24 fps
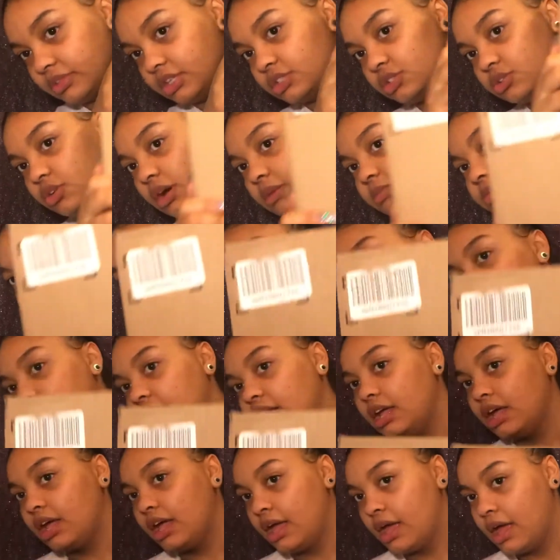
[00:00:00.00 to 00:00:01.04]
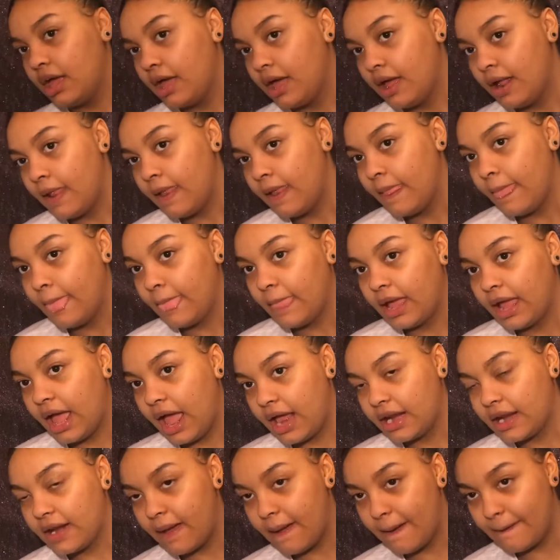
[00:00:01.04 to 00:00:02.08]
So I'm just gonna
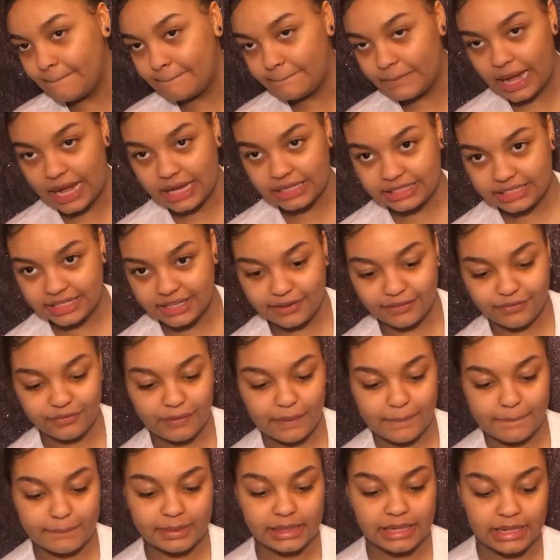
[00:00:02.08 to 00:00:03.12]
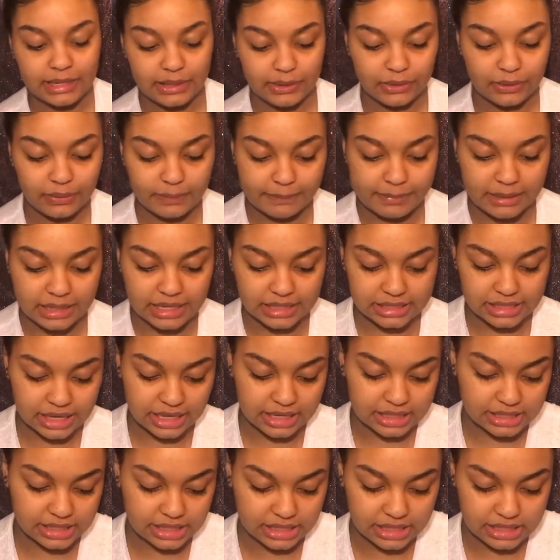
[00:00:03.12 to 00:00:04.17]
kind of unbox it from below because I
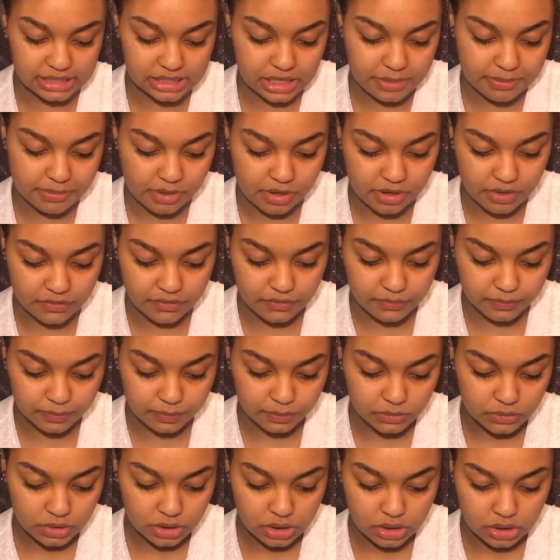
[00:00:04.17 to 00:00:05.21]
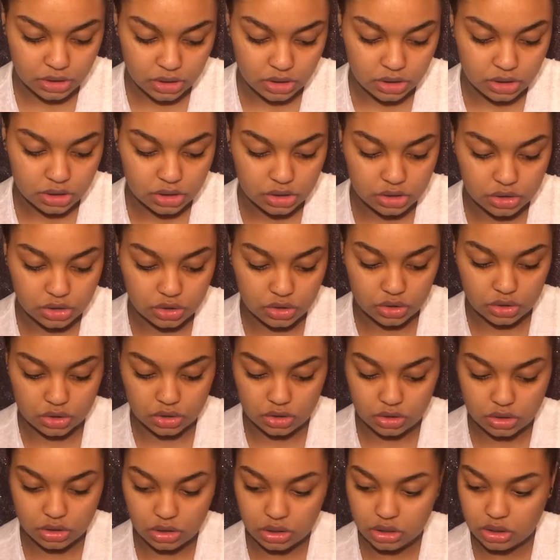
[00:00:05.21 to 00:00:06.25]
gotta take the tape off.
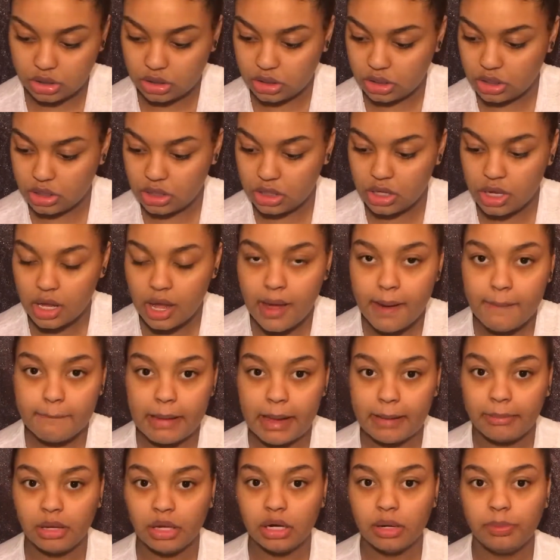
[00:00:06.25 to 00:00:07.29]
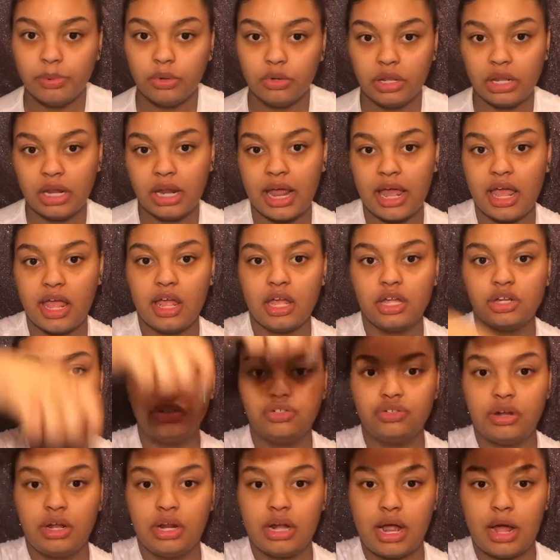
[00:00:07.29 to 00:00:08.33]
So, but I'm gonna pull the light
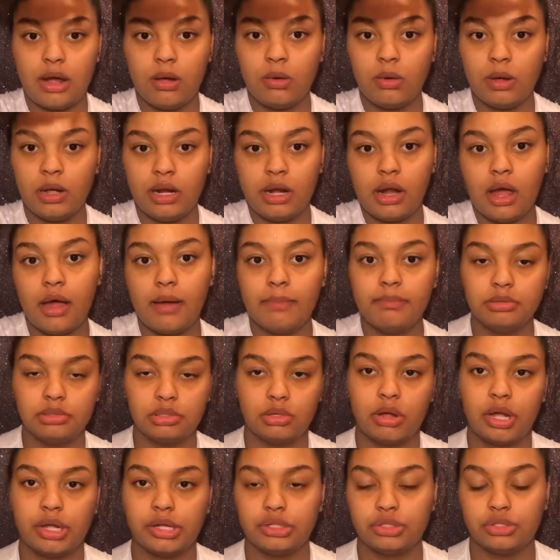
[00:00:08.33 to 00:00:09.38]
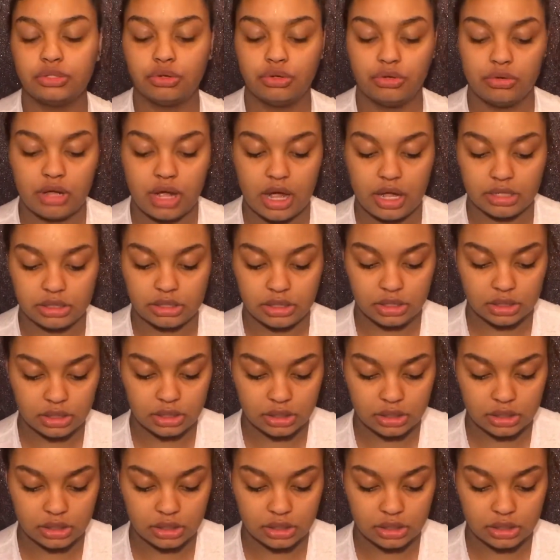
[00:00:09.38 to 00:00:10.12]
straight out and up so I can show you guys.